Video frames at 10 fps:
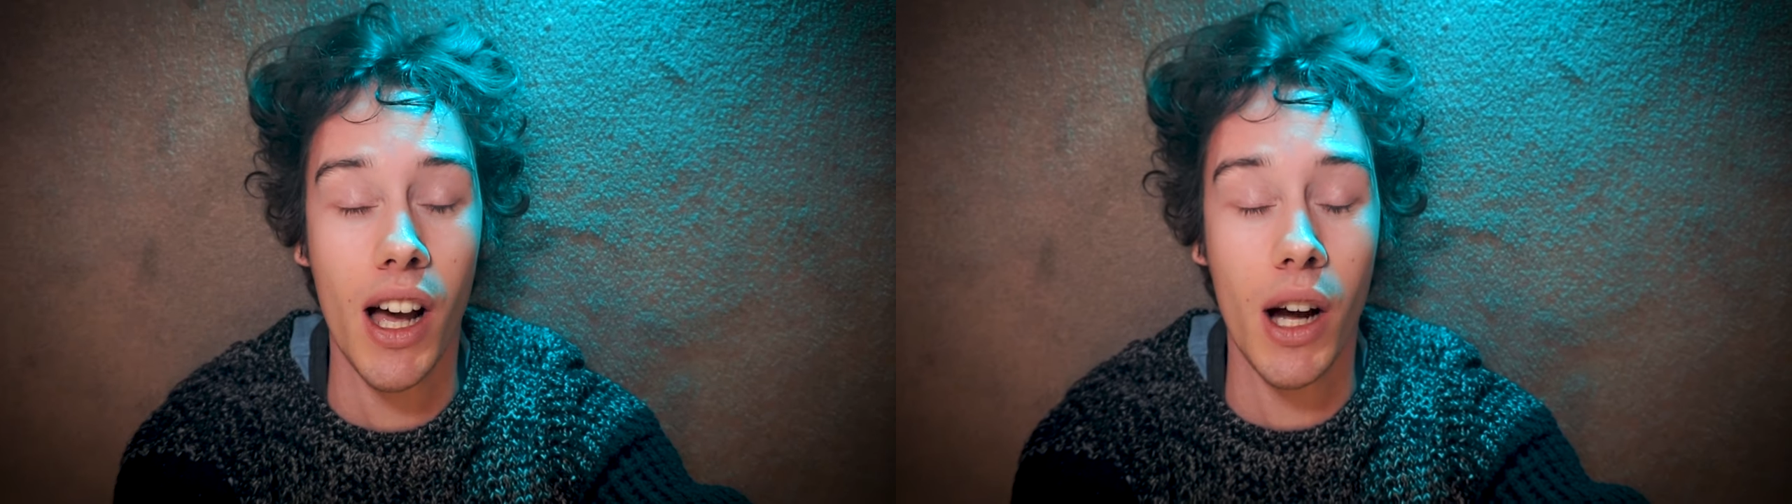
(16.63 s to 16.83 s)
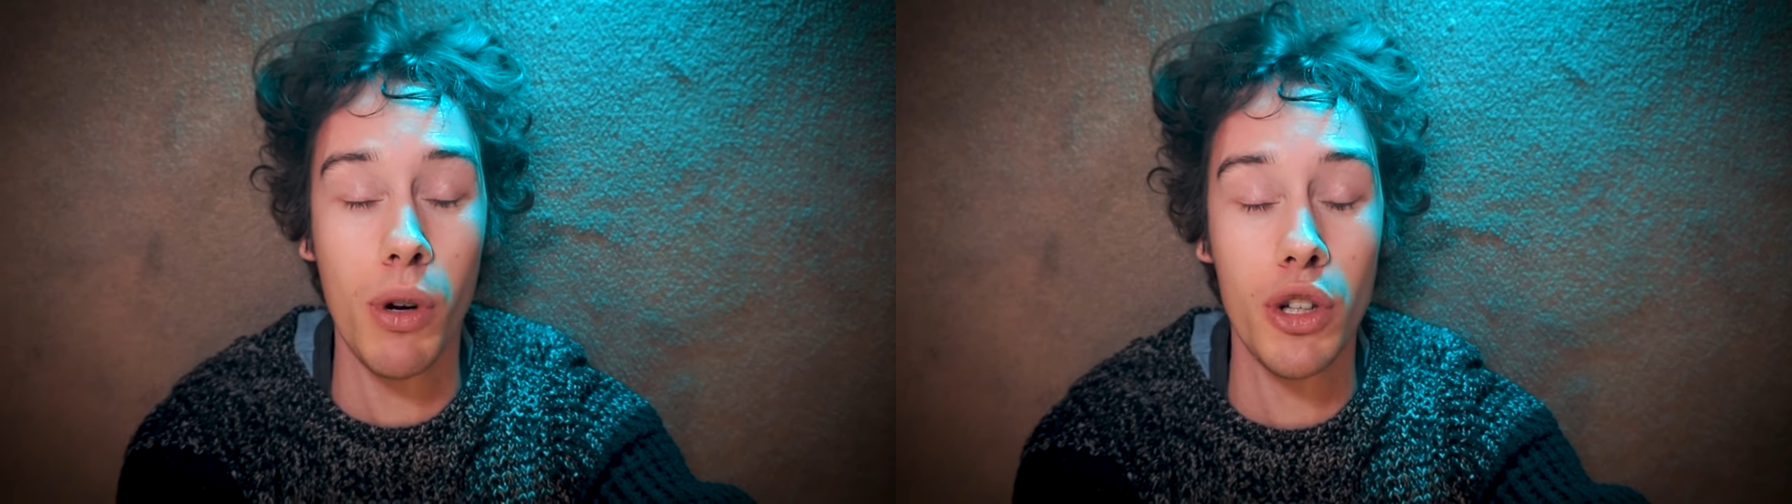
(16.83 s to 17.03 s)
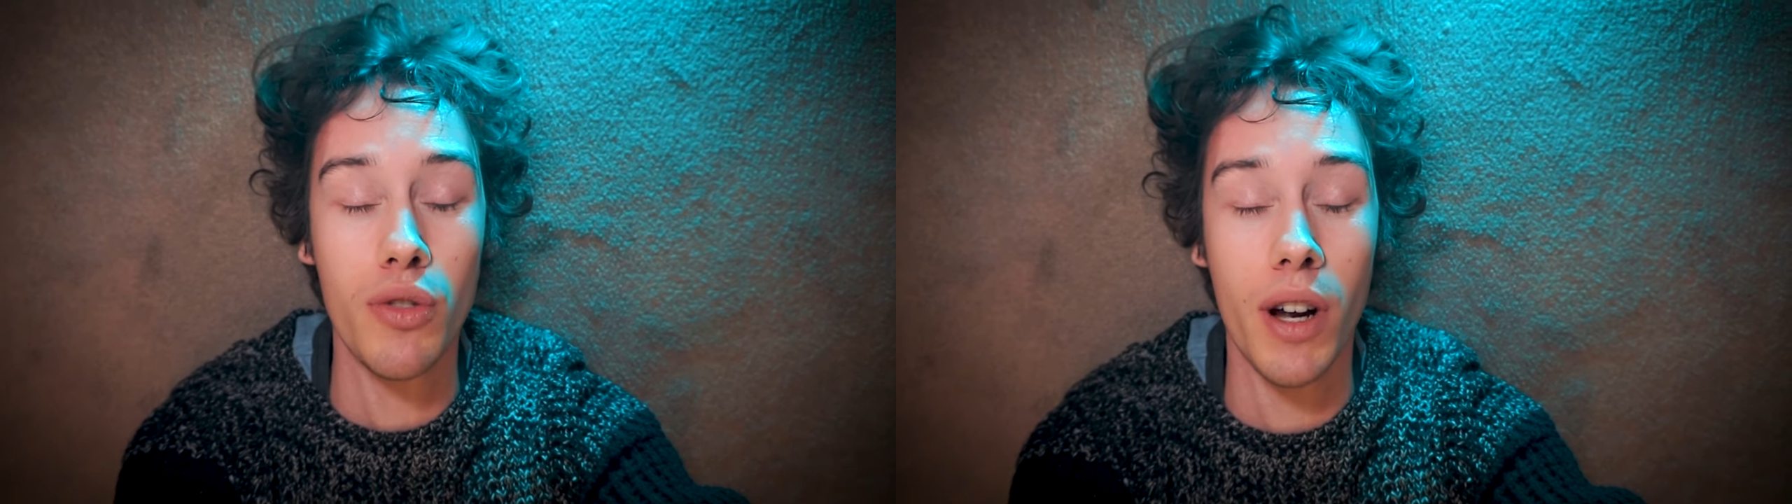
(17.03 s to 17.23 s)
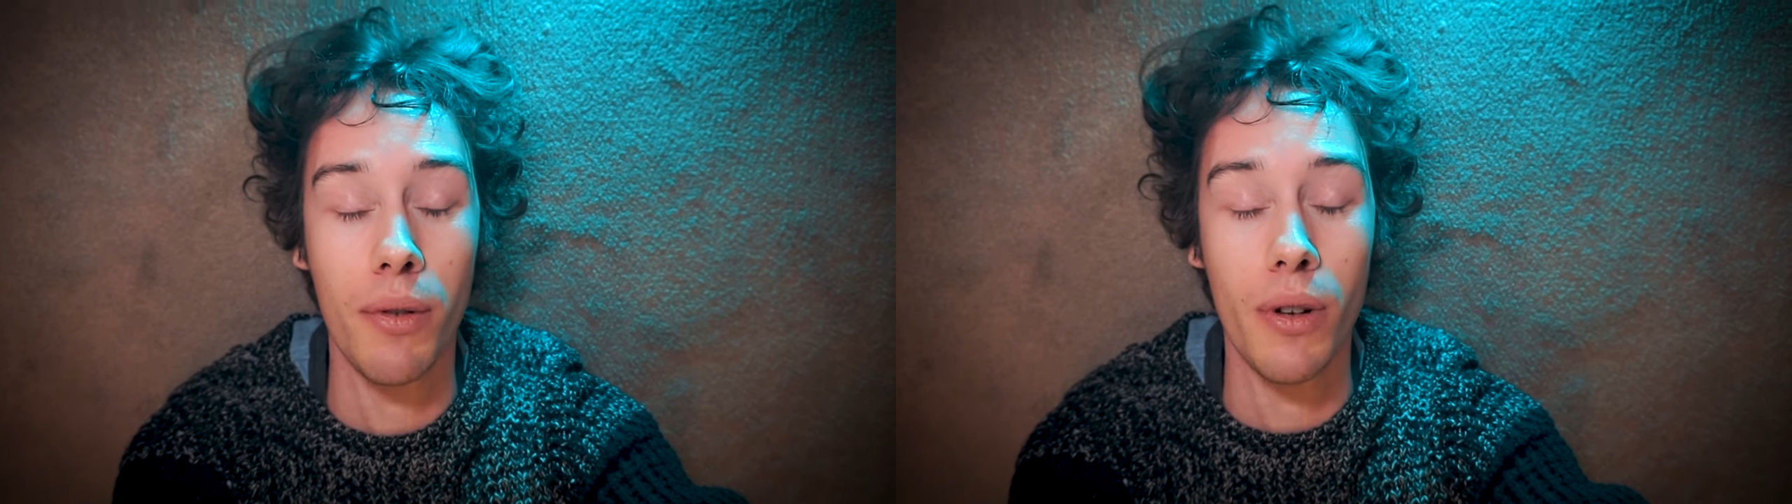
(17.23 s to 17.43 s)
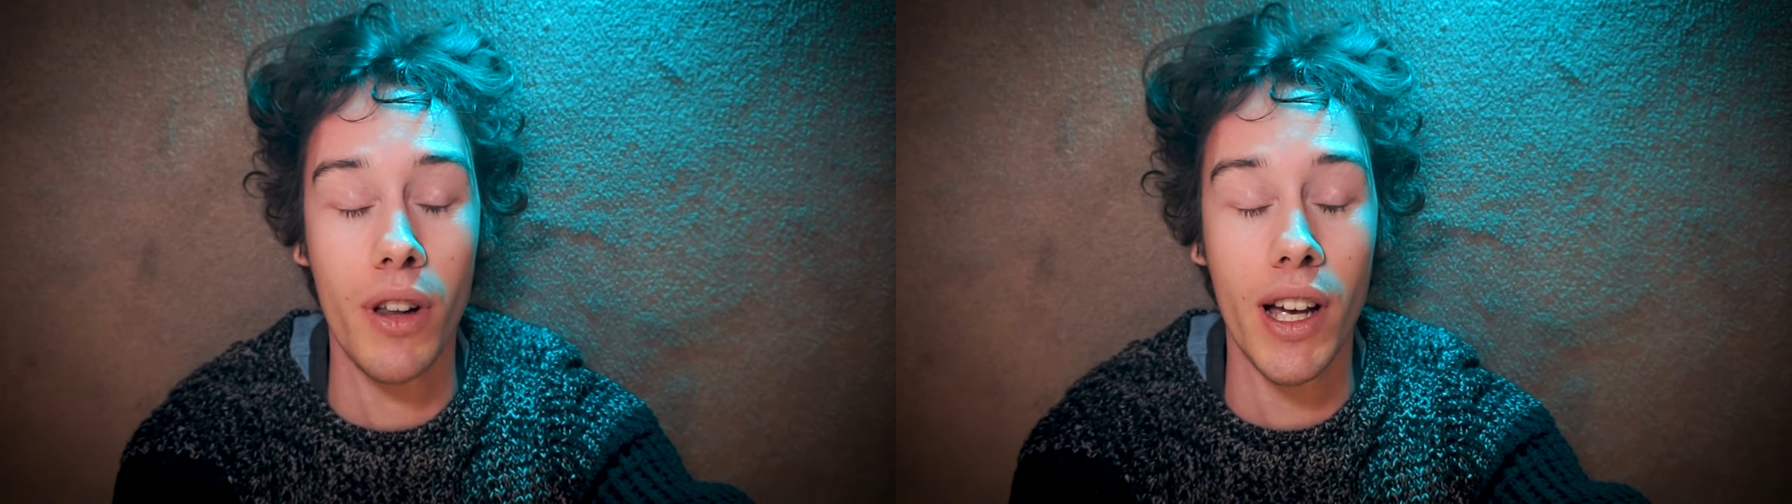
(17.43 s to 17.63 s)
I will
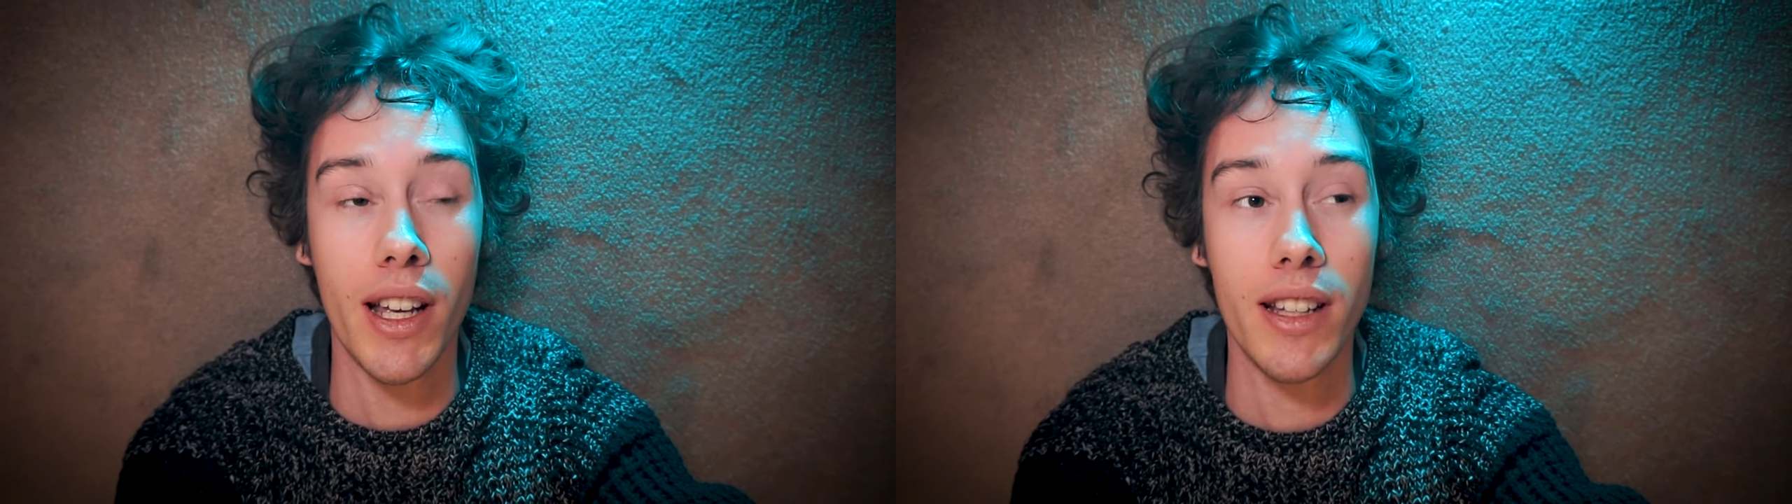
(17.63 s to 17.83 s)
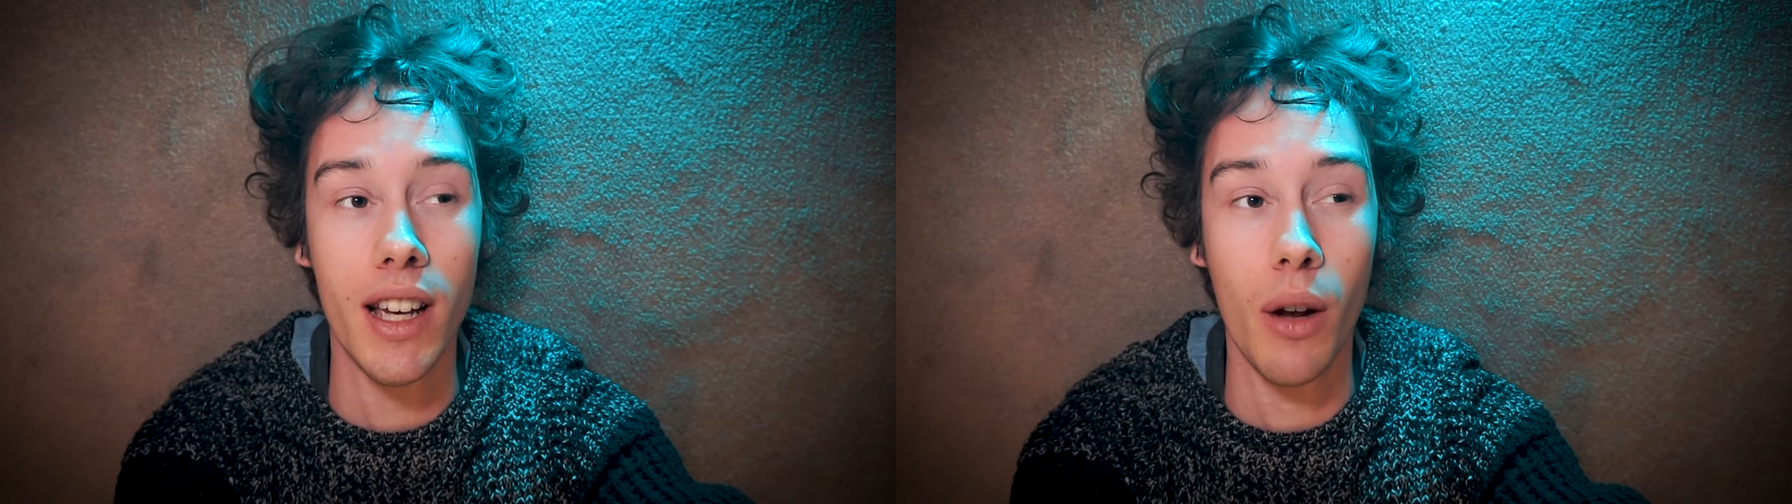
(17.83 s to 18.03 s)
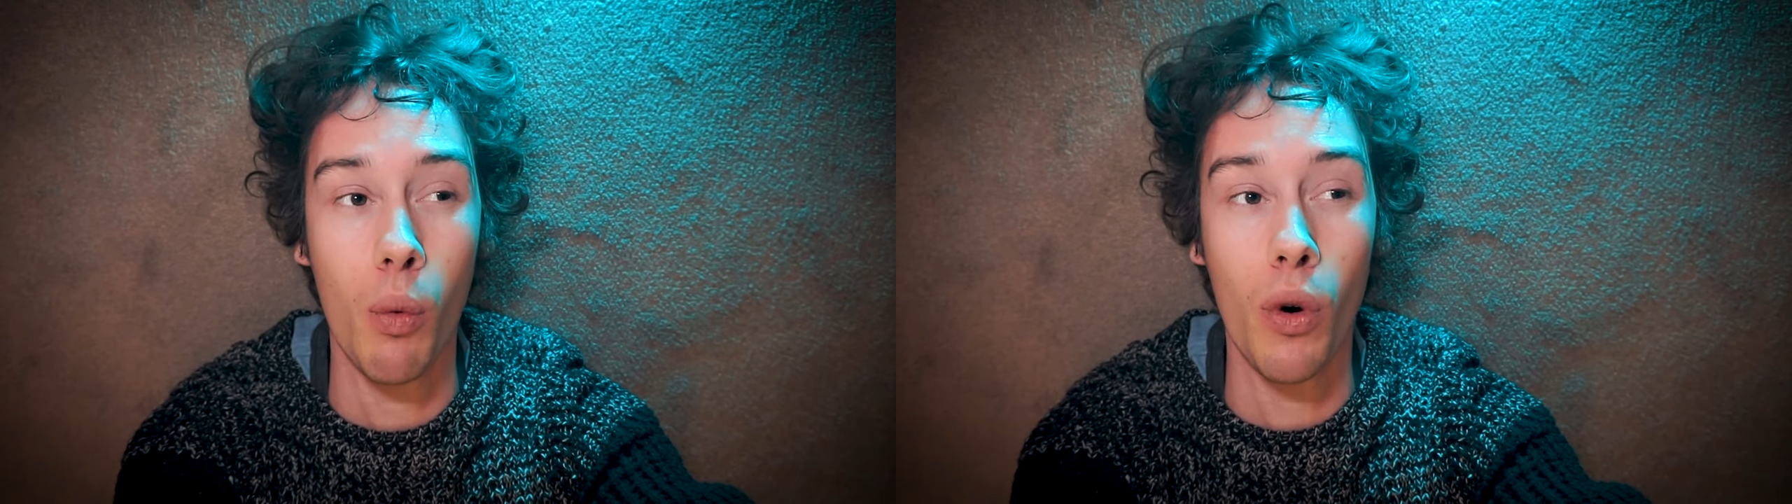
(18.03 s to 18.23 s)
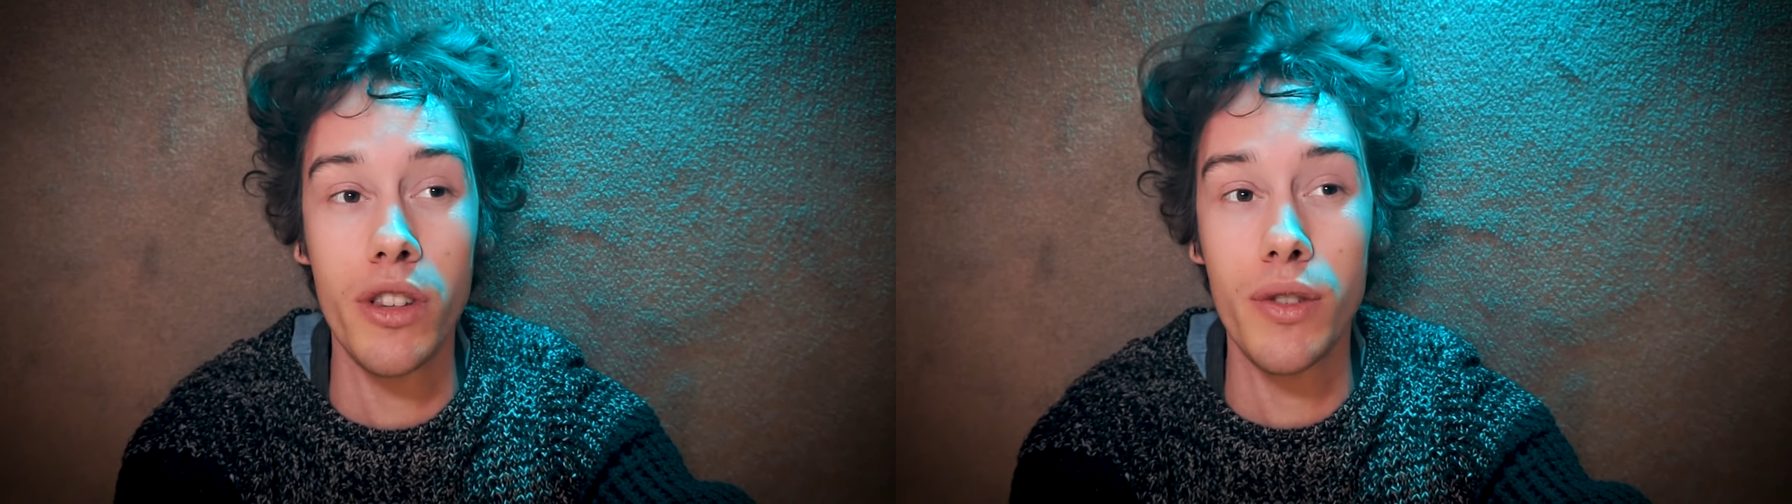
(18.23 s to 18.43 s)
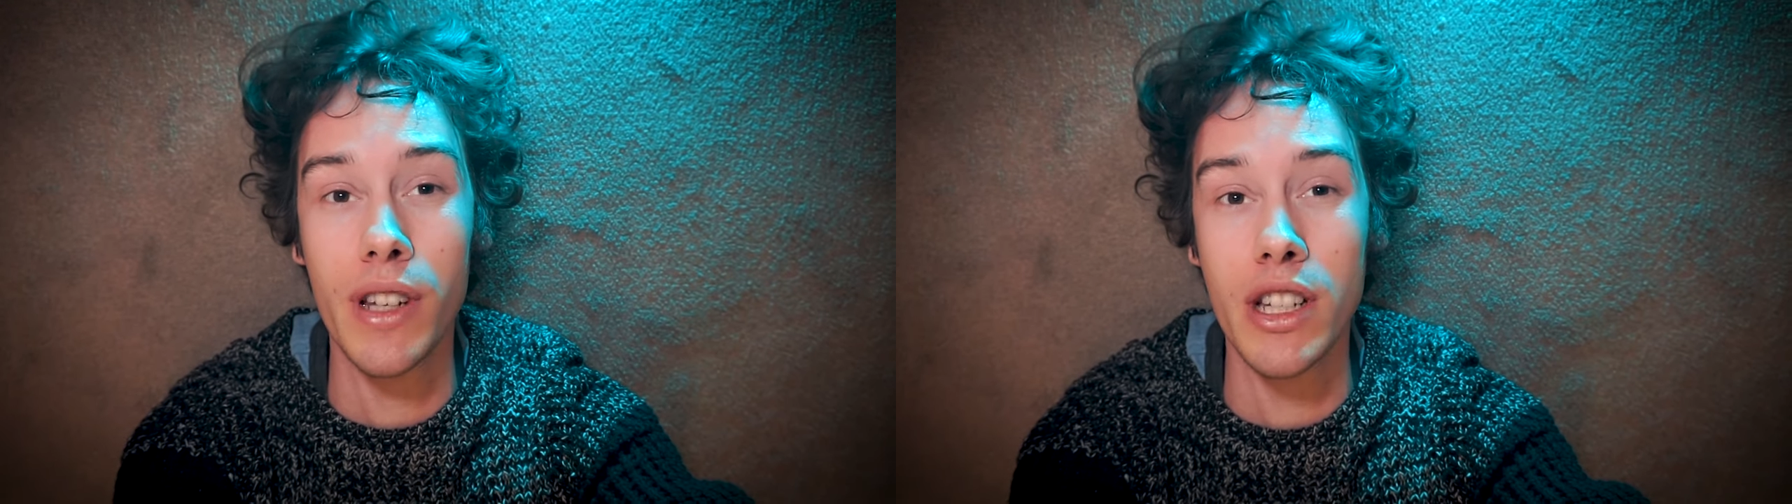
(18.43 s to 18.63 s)
travel and I
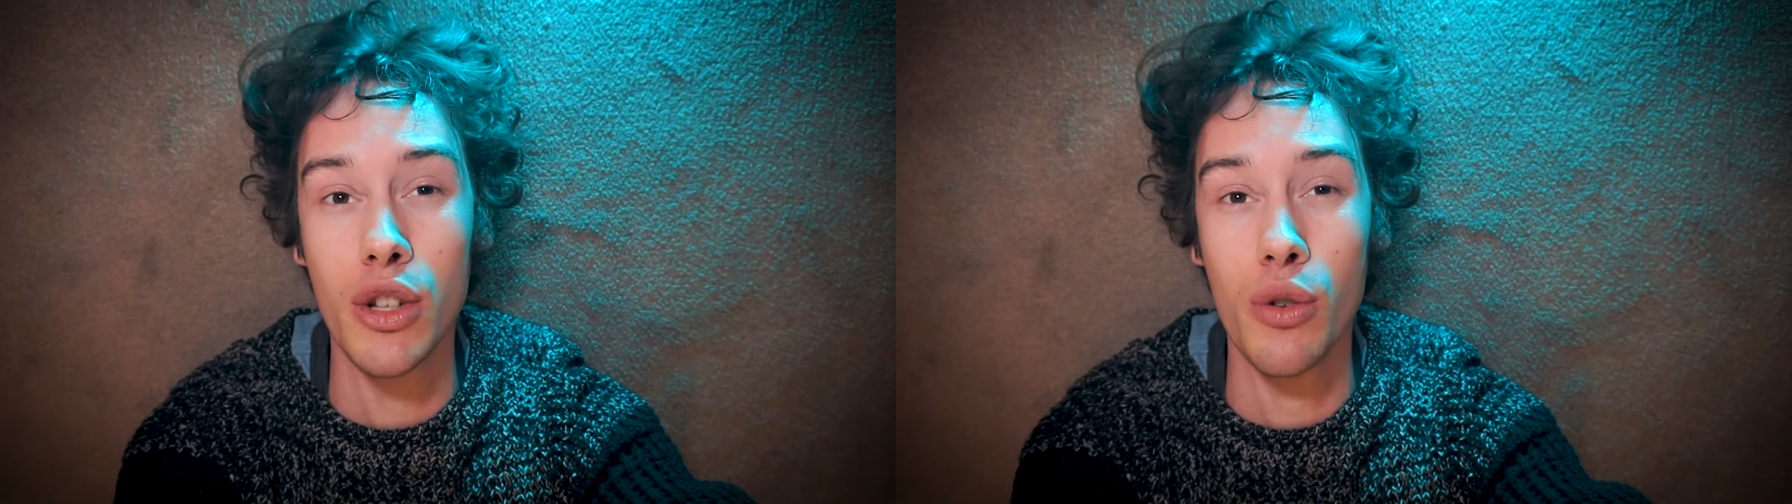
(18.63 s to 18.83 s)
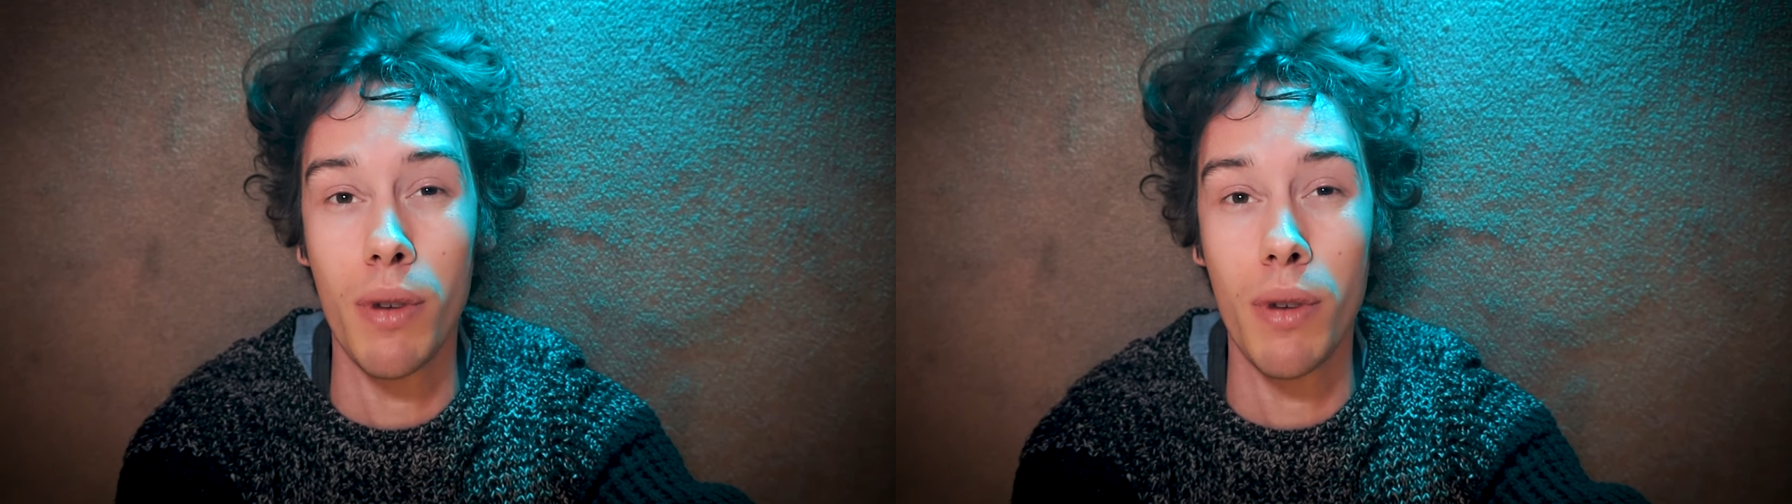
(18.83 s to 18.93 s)
want to visit new